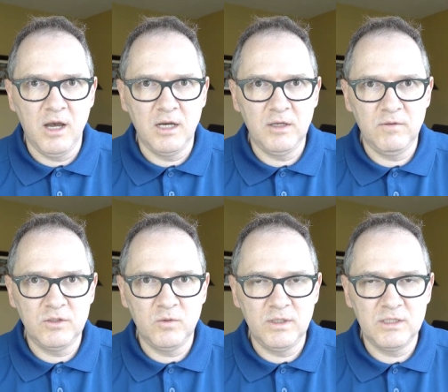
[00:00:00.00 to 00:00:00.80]
If it's
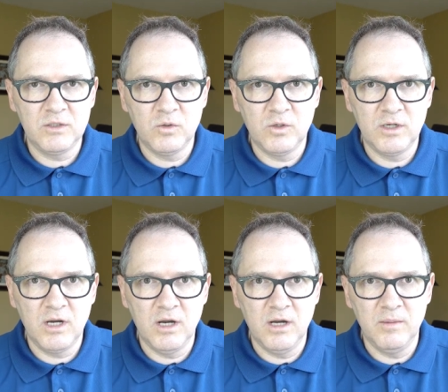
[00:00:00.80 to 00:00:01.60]
really sore,
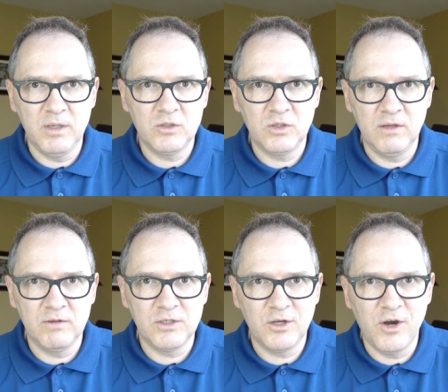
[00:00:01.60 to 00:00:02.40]
make sure to give
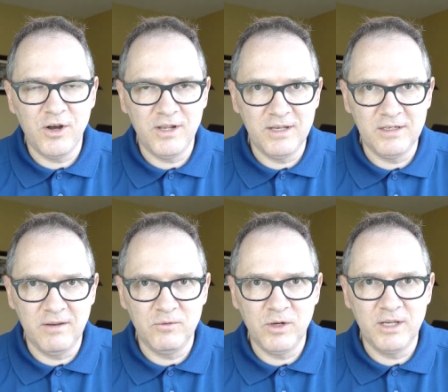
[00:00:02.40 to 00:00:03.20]
us a call, and
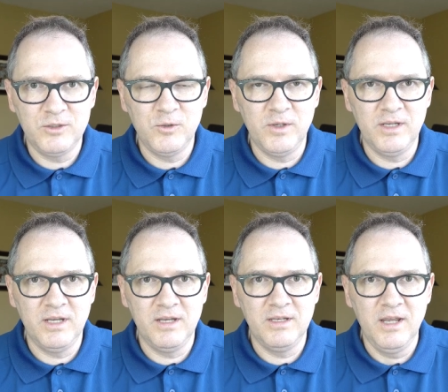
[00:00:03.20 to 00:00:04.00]
then we'll get you
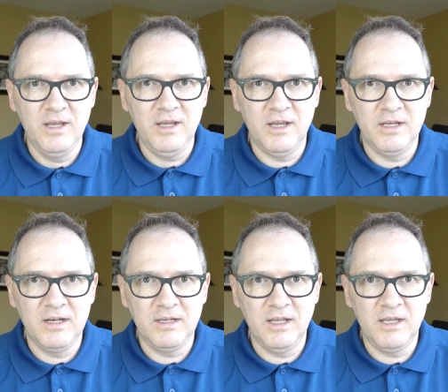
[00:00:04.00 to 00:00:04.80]
in
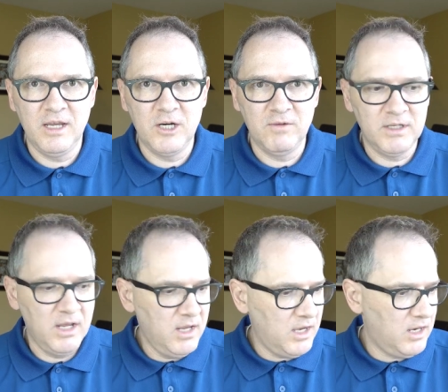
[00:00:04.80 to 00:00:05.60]
and take care of it.
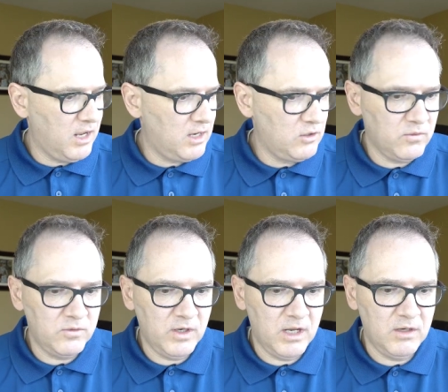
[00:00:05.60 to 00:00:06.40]
And again, don't
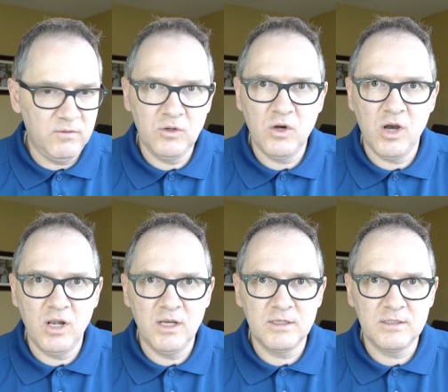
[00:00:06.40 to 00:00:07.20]
forget, if you call
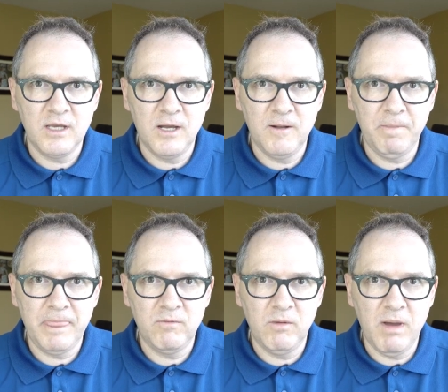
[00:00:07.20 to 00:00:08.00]
us,
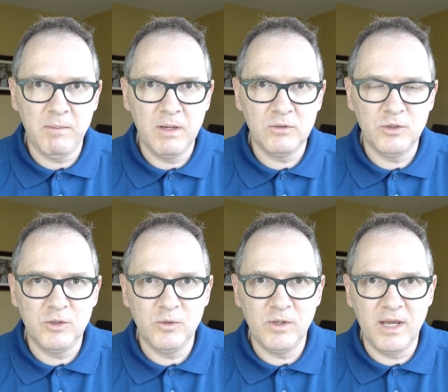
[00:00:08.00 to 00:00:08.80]
we might be able to
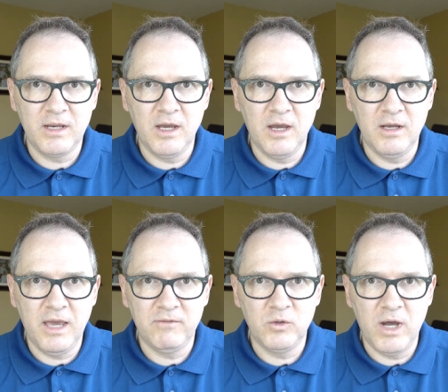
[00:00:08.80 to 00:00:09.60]
do like
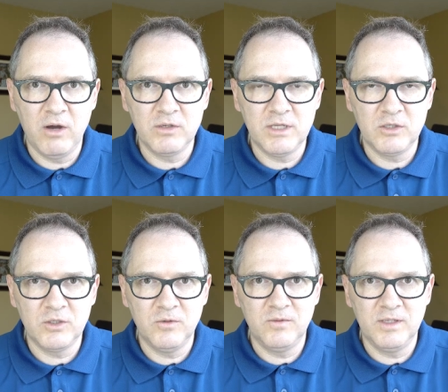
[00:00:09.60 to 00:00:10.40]
after-hour
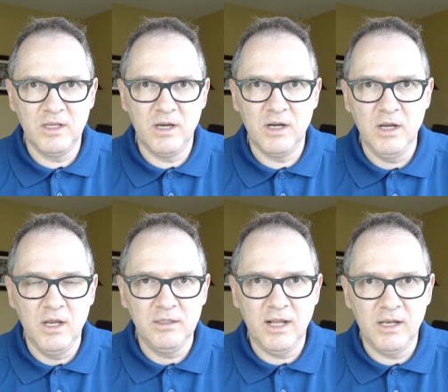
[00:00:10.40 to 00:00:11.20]
session with our
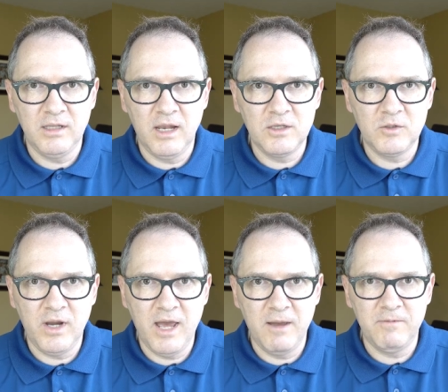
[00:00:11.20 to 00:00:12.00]
teledentistry
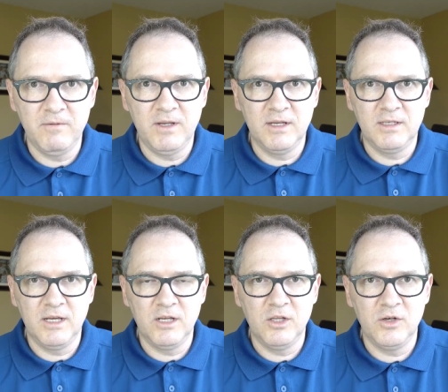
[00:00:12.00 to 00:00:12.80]
app, where we can take
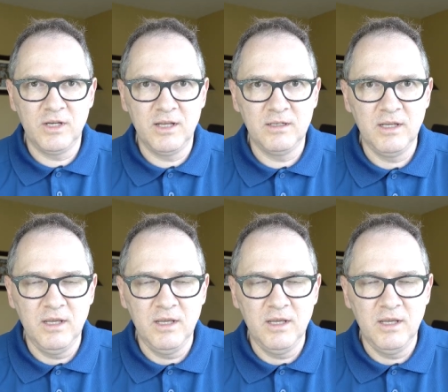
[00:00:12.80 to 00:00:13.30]
a look and